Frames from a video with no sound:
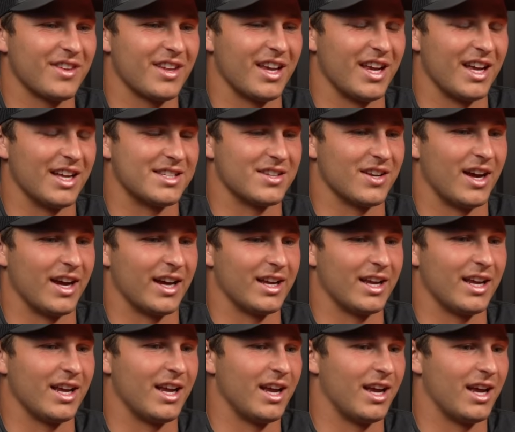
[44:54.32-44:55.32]
it's like,
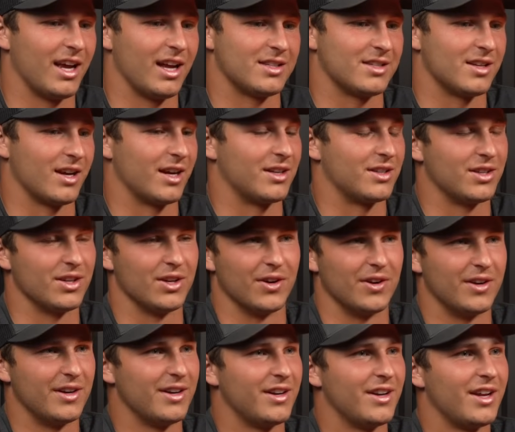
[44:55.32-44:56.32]

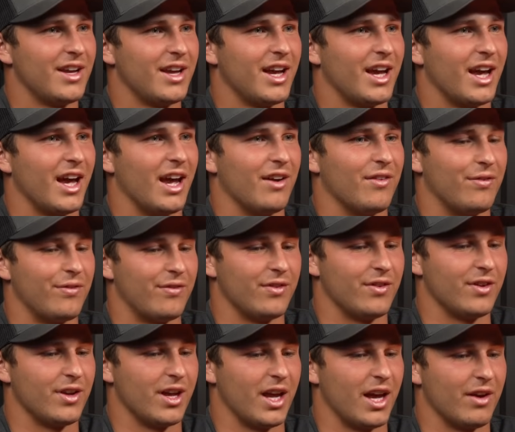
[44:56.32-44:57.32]
dude, if
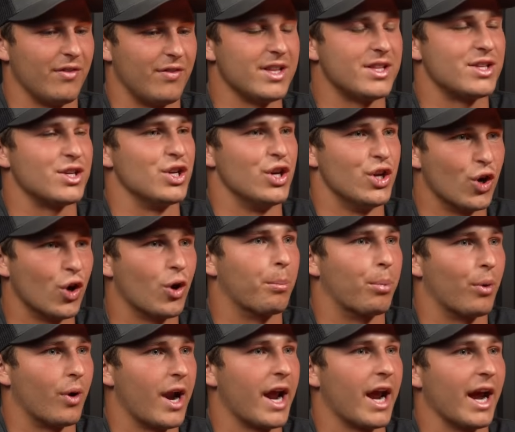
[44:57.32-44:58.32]
it's your
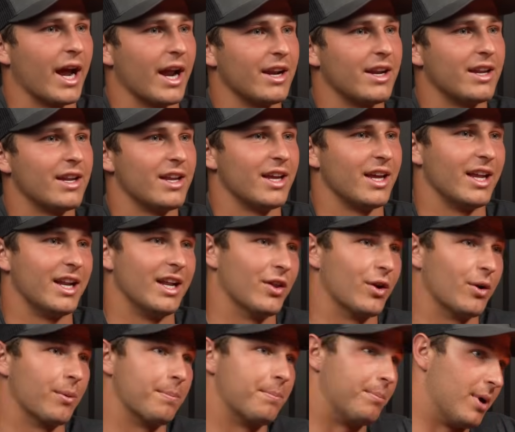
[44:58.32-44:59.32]
brand, it
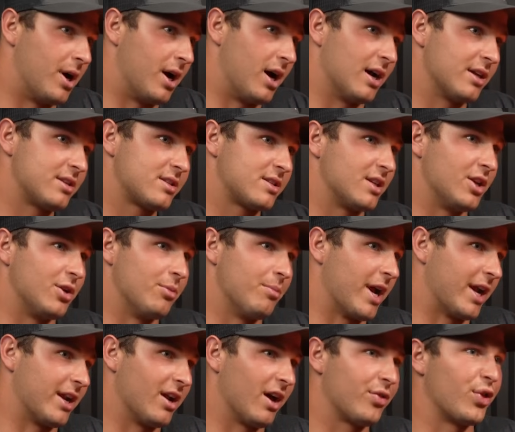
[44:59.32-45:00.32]
either busts and you
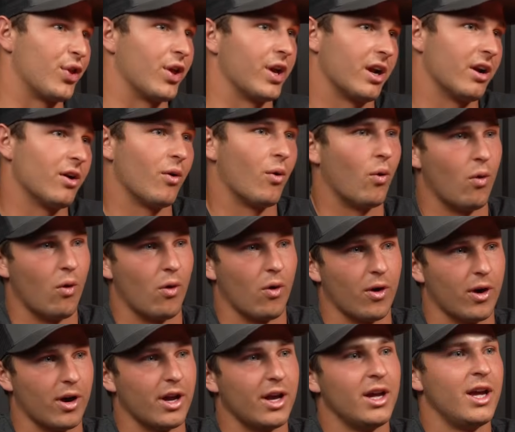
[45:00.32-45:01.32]
make nothing,
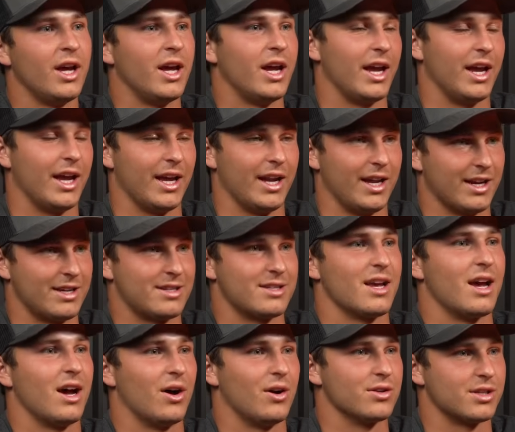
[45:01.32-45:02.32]
or it
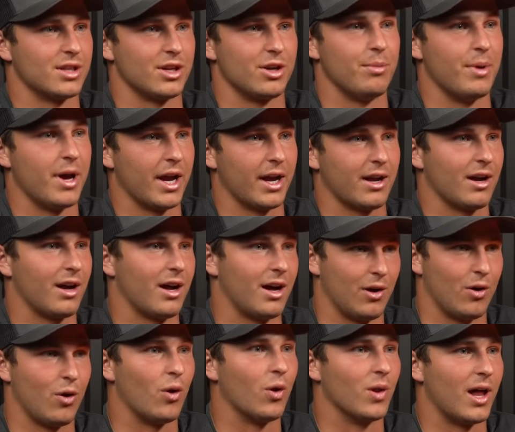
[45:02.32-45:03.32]
excels and you make a
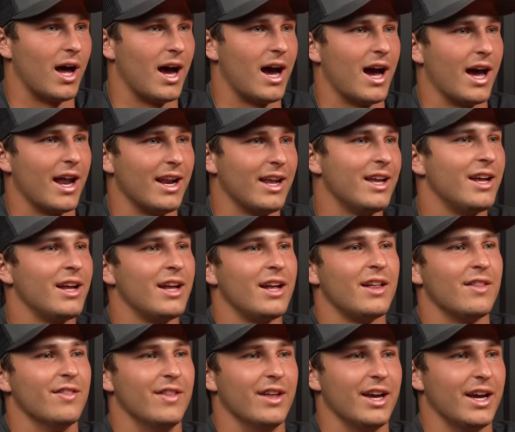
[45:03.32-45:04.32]
whole lot,
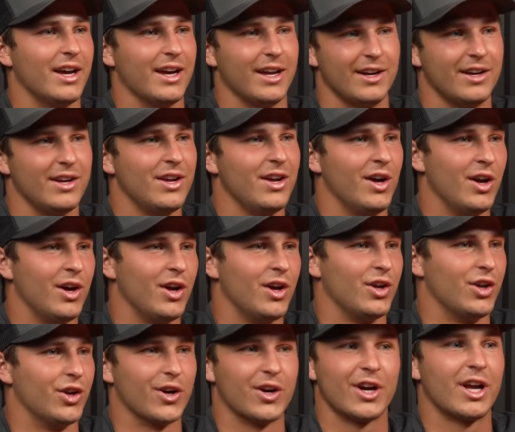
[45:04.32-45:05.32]
then
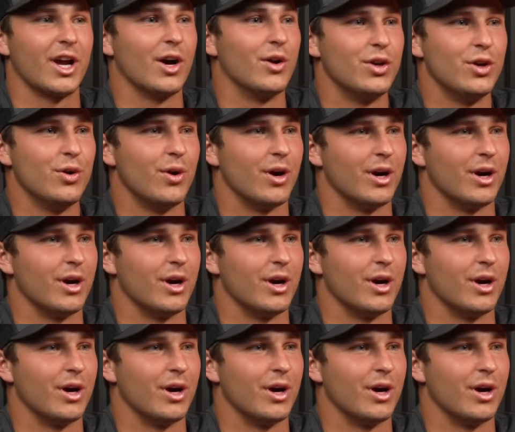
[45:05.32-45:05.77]
you're going to go do